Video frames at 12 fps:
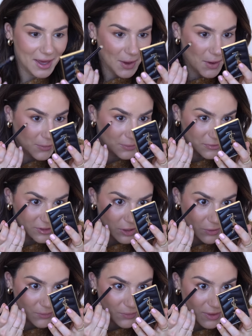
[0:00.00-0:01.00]
Um,
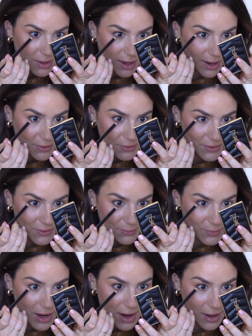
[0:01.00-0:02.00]
so I don't know,
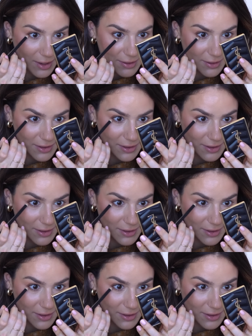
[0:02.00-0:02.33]
I'm kind